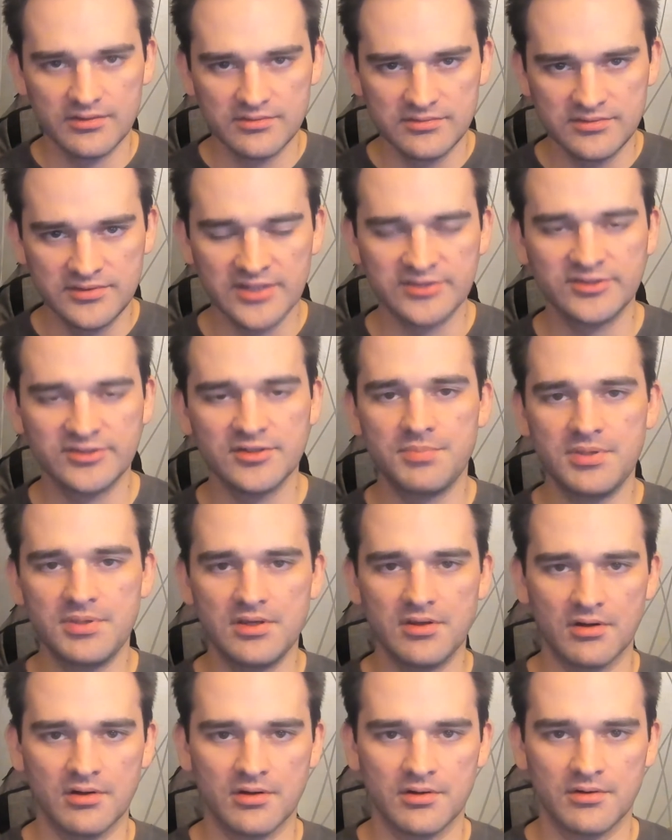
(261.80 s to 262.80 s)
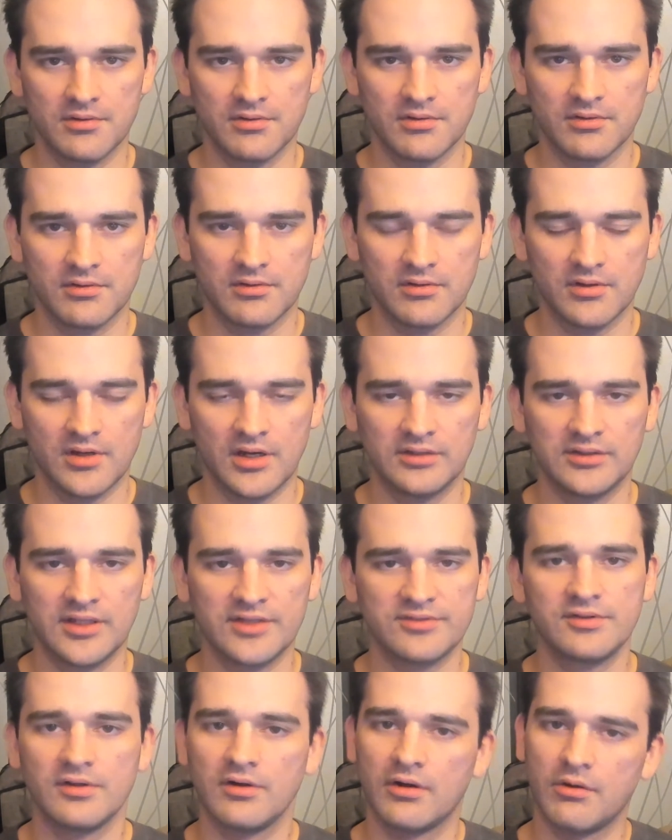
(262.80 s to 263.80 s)
disappear
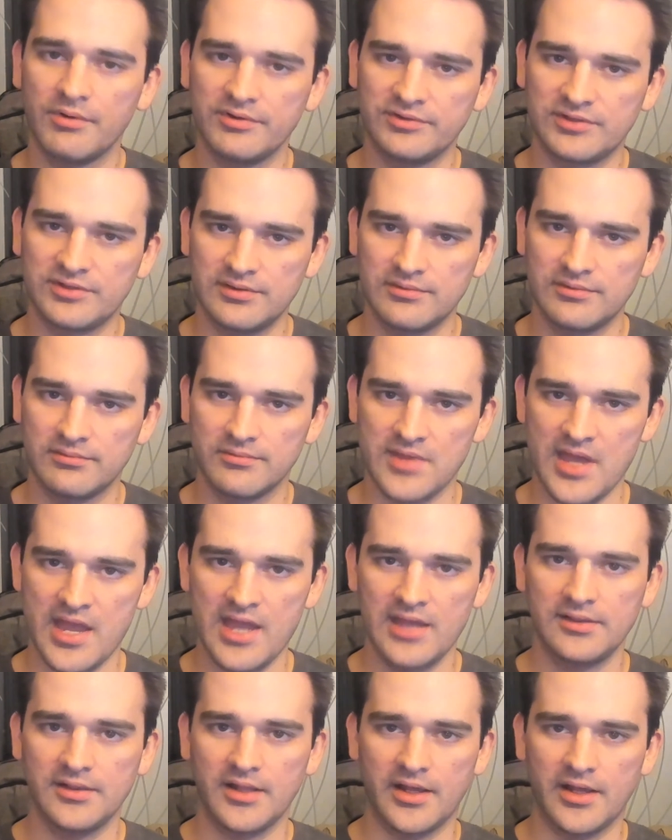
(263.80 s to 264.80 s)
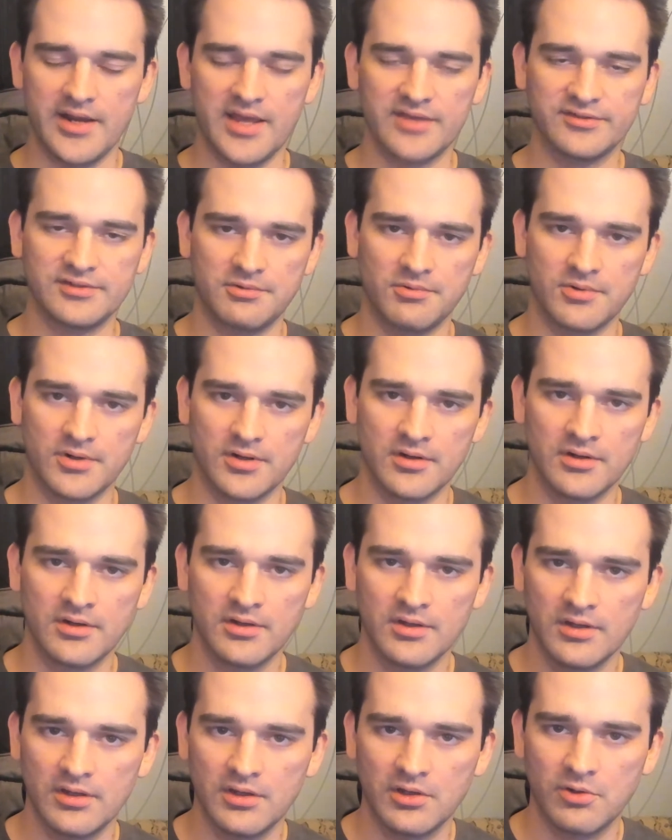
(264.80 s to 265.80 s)
unless they're always in the headline, as it were,
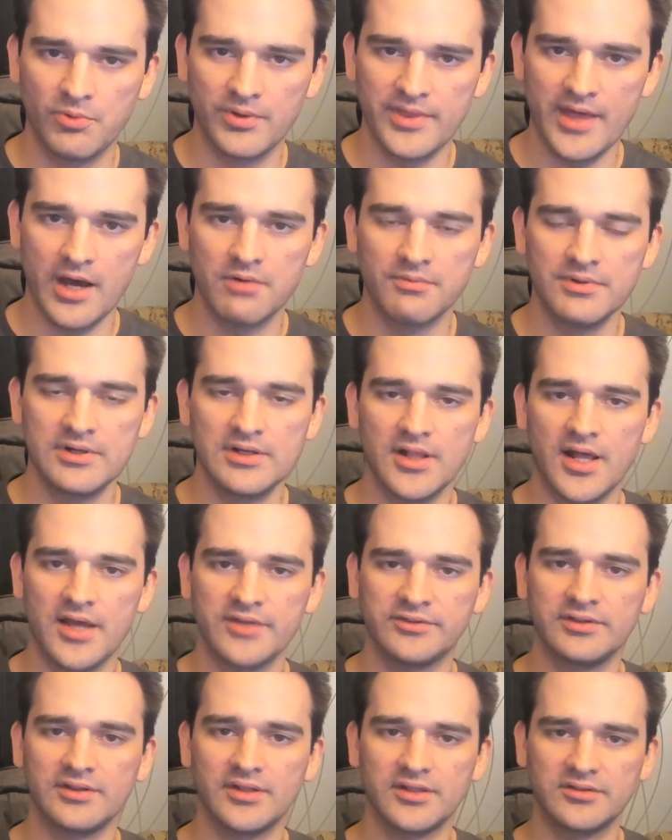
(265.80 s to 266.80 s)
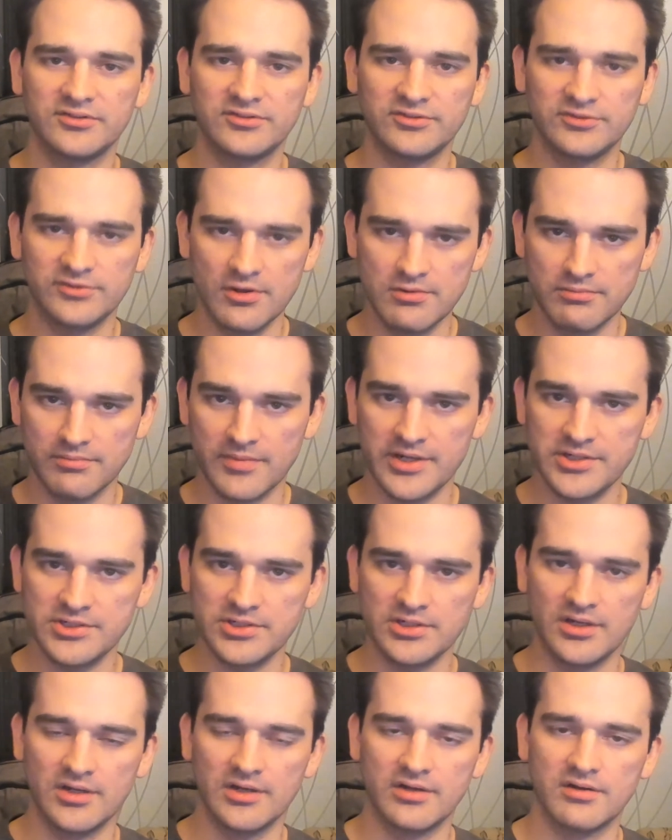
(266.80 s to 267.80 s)
without realizing that so
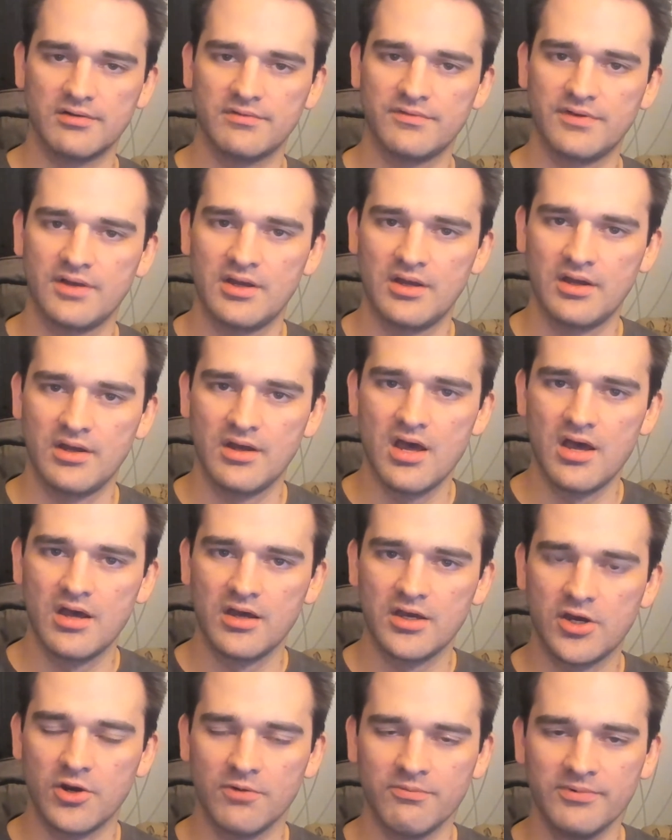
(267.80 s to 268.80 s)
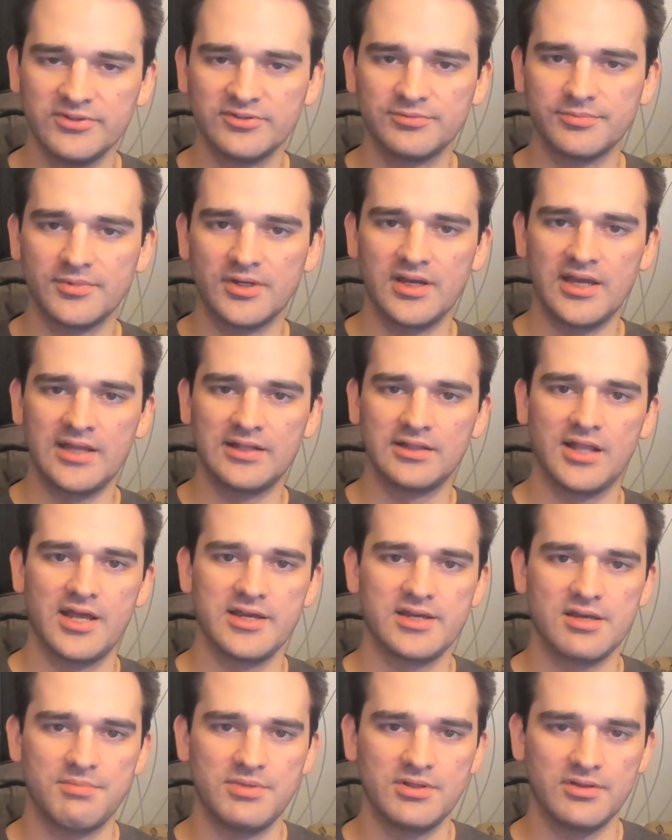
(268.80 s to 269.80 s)
much of charisma and
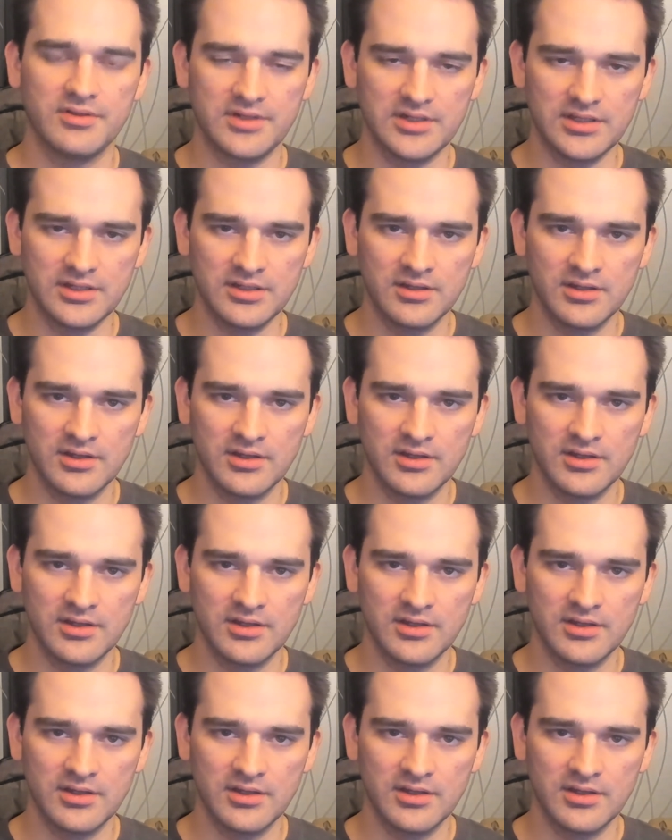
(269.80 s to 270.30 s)
likability